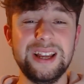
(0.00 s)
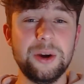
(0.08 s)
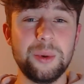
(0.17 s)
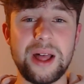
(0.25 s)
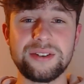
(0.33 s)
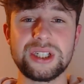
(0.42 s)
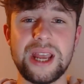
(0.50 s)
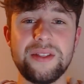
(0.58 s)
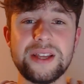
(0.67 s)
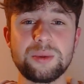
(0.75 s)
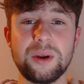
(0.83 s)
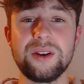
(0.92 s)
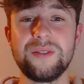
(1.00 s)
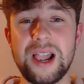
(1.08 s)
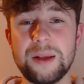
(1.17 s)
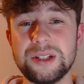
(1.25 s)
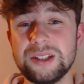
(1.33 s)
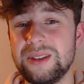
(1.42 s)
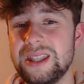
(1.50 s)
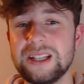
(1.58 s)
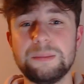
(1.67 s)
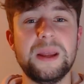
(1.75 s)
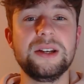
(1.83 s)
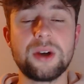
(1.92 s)
We'll have to see how this one develops.
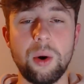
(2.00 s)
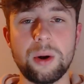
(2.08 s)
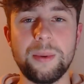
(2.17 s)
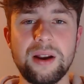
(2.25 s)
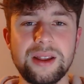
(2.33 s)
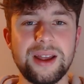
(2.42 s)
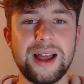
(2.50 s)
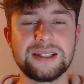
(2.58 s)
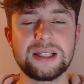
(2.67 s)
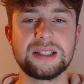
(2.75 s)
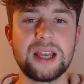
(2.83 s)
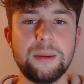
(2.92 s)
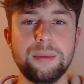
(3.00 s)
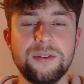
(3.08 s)
There's been talk about it, as I said,